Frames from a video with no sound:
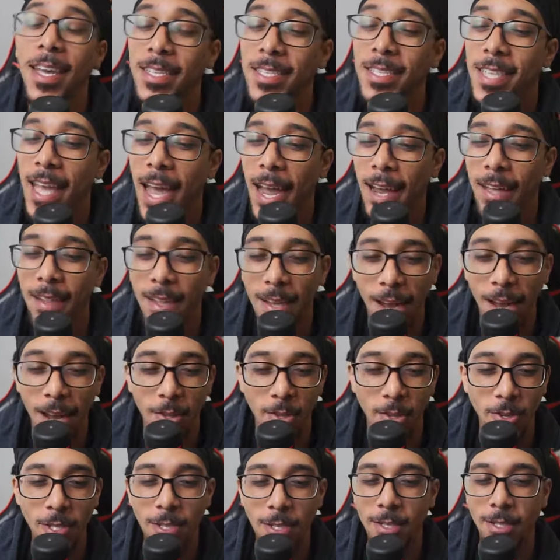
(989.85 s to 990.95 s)
exactly how
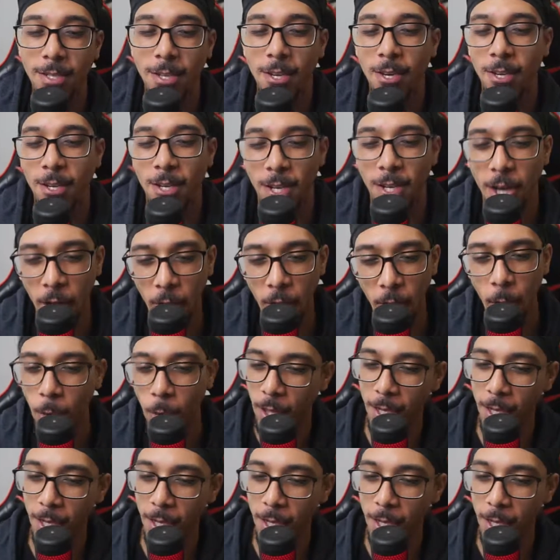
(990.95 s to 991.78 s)
this is gonna go.